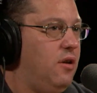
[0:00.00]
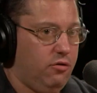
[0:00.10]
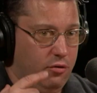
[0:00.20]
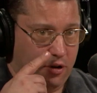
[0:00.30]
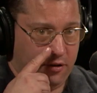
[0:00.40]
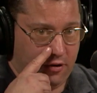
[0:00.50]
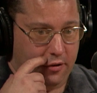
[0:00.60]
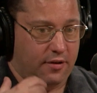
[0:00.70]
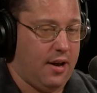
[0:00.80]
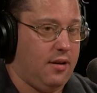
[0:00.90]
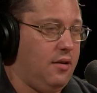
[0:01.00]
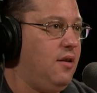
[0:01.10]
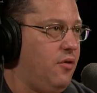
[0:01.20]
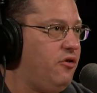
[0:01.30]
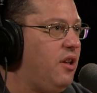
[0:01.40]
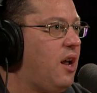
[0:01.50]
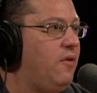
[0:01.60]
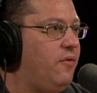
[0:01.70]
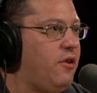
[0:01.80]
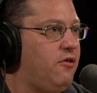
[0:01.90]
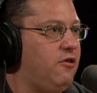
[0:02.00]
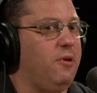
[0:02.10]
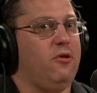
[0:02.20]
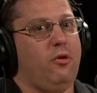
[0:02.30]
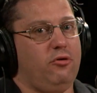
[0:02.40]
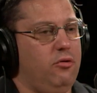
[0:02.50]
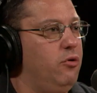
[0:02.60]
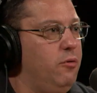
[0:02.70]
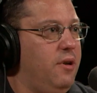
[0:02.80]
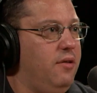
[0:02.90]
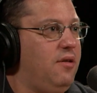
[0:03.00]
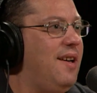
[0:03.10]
issues is that there's a lot of investors, but there's also newbies,